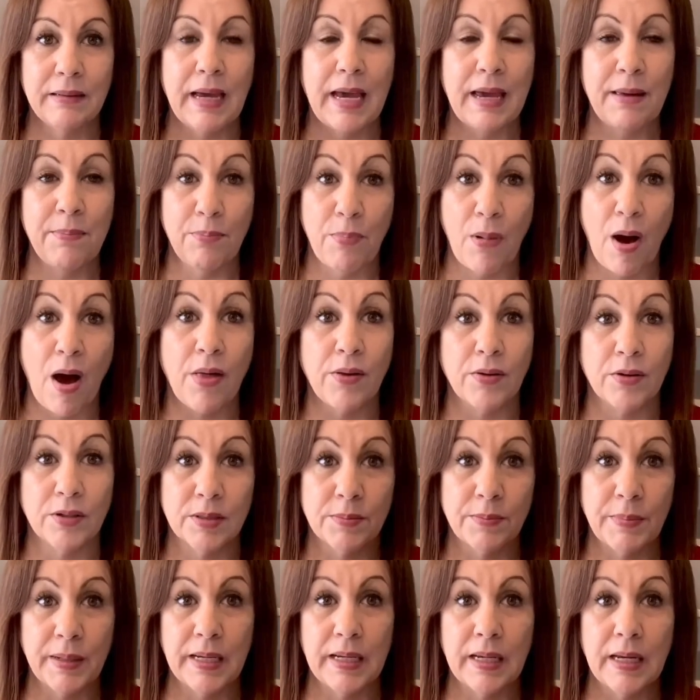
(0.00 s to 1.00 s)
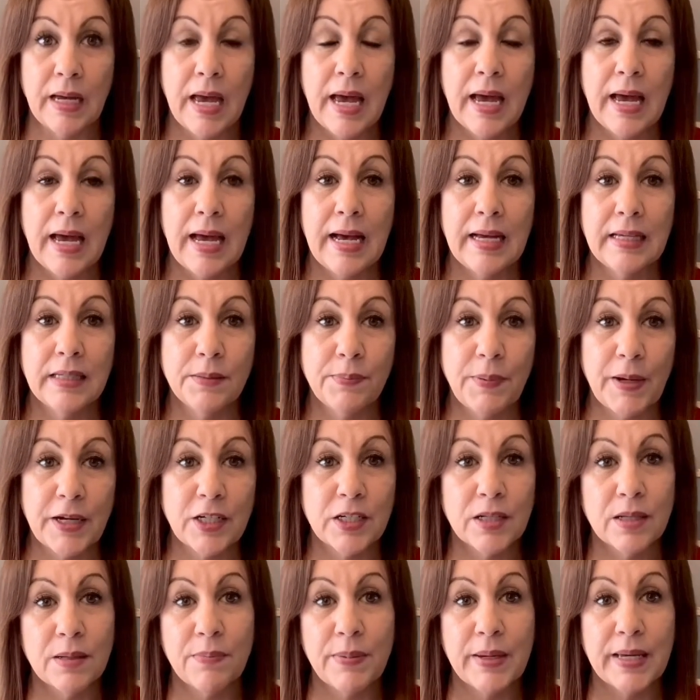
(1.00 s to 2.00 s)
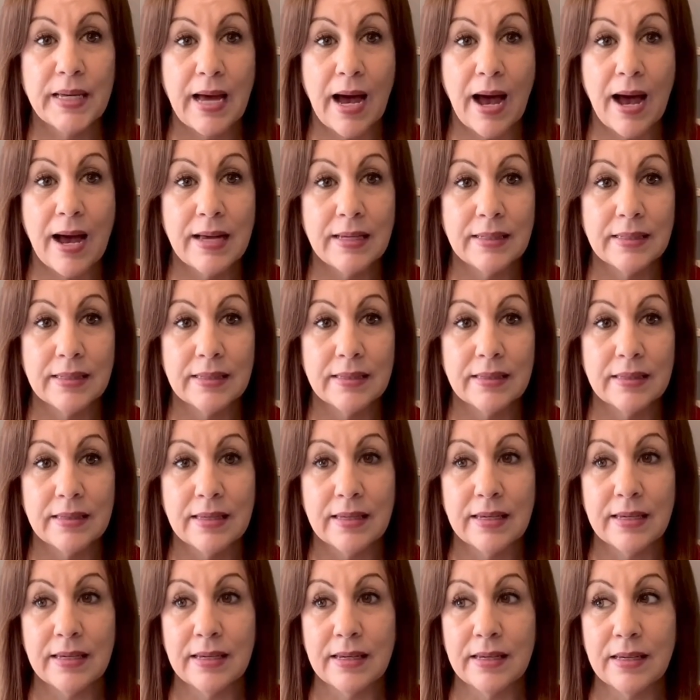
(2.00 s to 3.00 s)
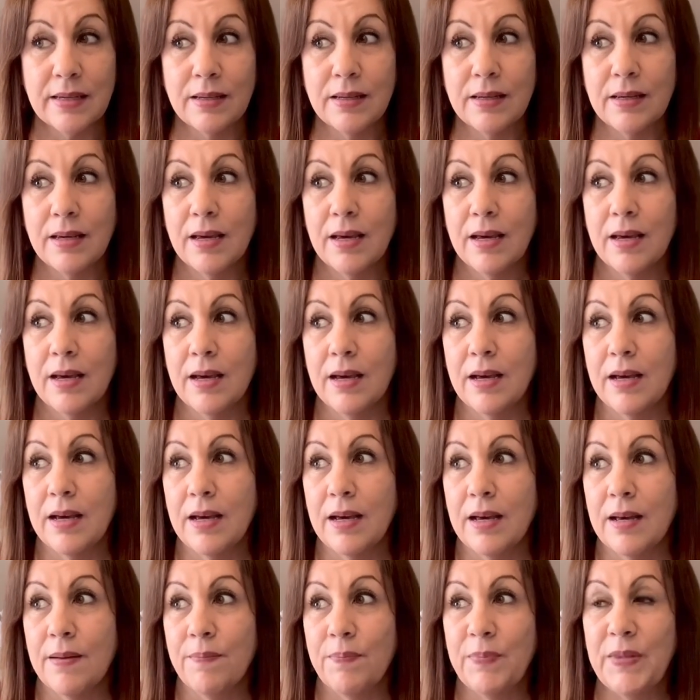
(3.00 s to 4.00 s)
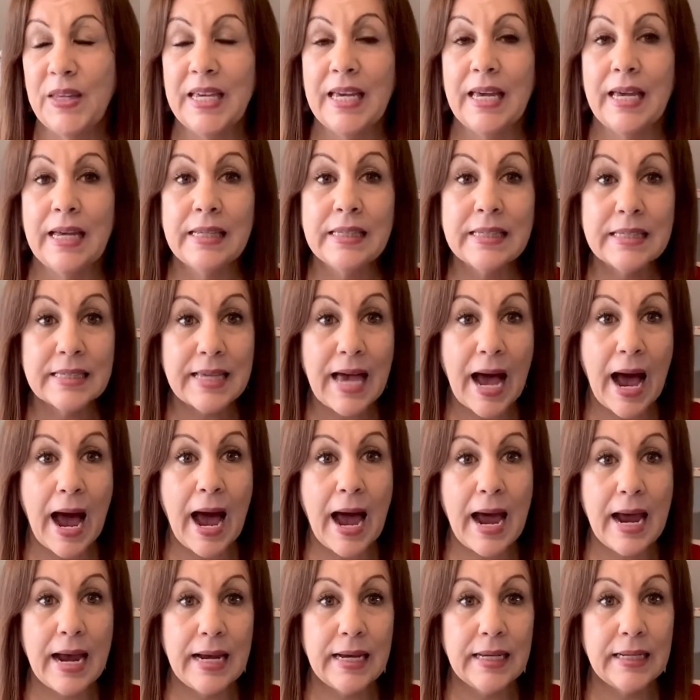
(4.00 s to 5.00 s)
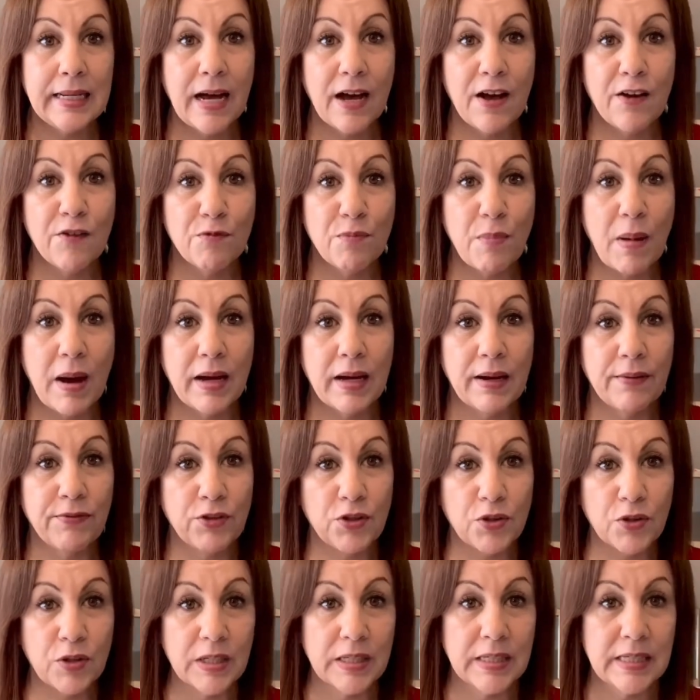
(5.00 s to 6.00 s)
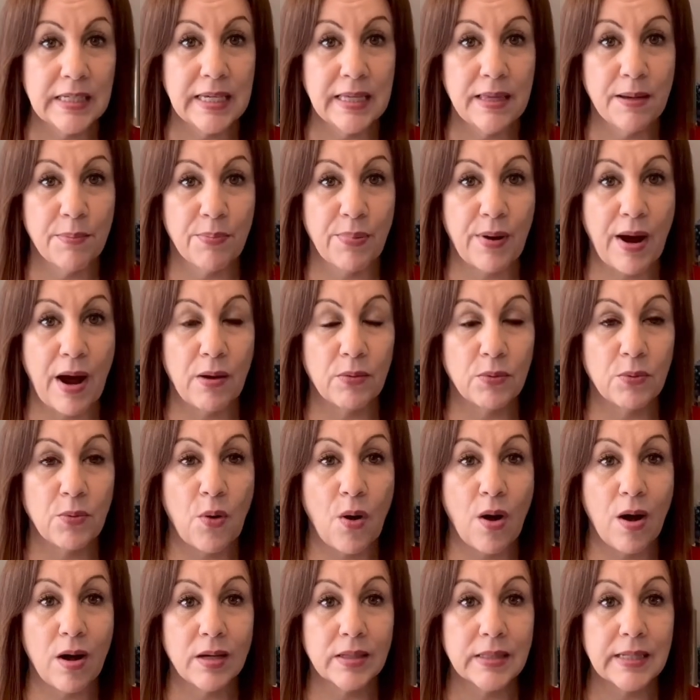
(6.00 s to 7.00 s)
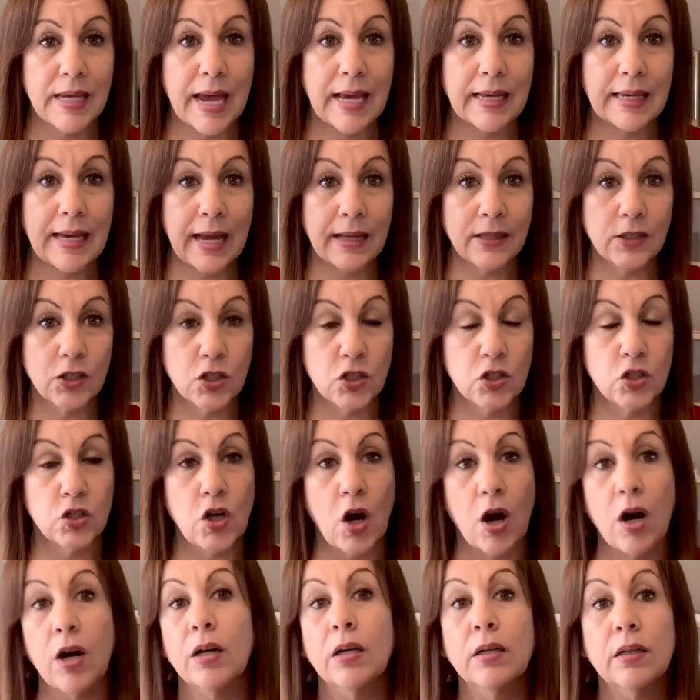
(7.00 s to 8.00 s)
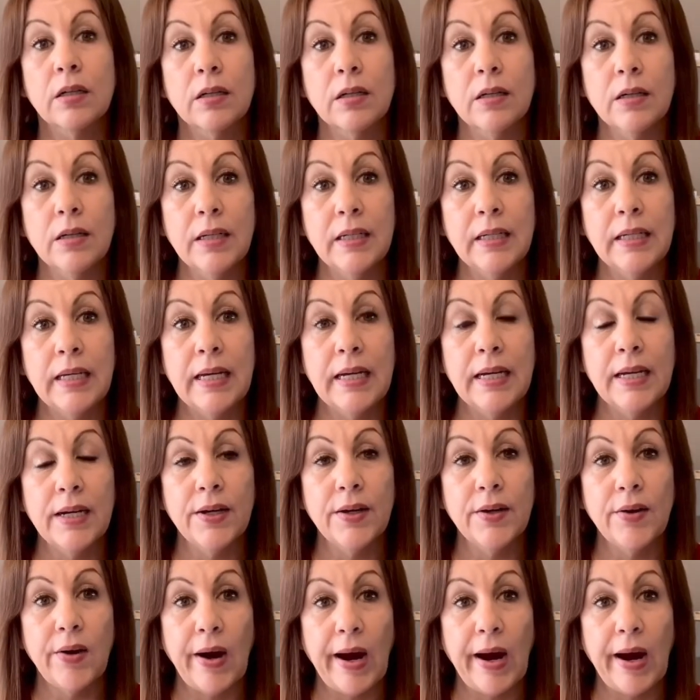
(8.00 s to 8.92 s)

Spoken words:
It bothers me, especially because the inside of my, if you could see the brown walls, it gets darker in here.